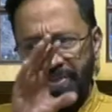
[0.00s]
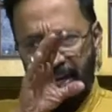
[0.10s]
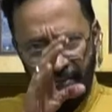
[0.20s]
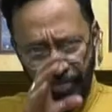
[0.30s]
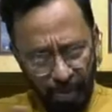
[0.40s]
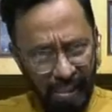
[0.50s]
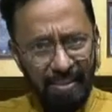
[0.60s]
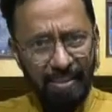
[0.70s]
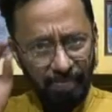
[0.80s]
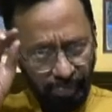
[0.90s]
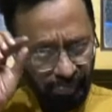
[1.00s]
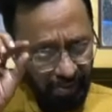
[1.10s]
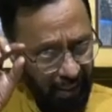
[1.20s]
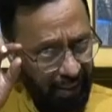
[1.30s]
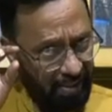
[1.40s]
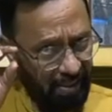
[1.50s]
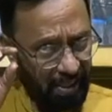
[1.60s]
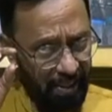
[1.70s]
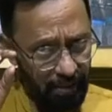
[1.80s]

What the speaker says: I've peeled the thick skin,